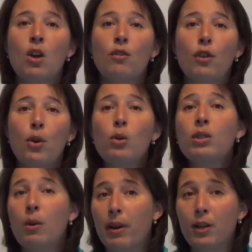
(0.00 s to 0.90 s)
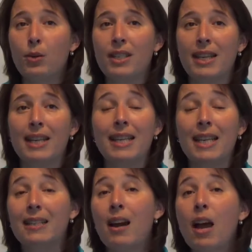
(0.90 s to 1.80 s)
For those who are interested, the
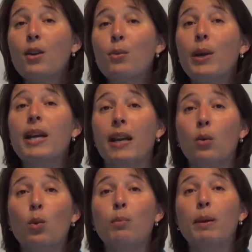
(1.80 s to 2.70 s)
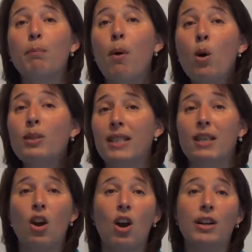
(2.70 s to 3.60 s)
entire reading will be
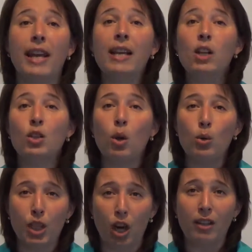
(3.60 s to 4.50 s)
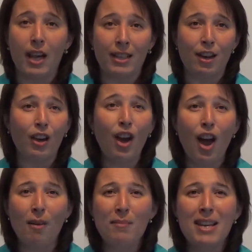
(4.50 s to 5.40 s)
posted on
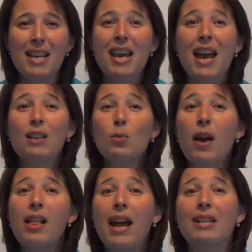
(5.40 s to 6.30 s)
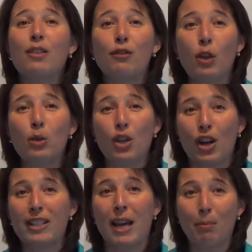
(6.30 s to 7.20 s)
EnglishCoachingOnline.com, as well as a
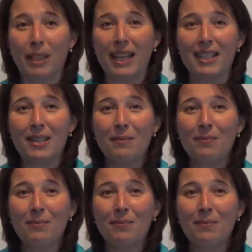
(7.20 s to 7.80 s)
flowchart template.